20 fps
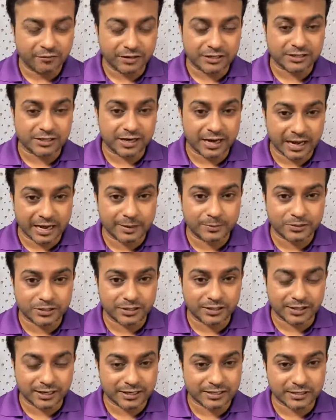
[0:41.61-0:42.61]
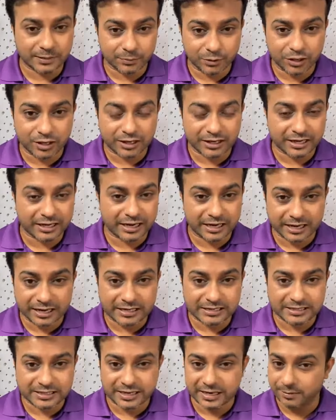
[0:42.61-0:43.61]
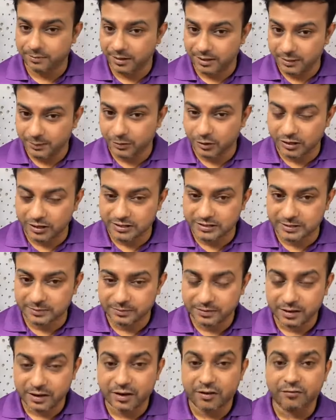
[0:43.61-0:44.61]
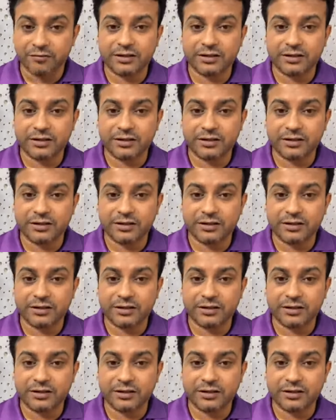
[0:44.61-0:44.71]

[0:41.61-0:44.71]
which helps increase immunity, energy and metabolism.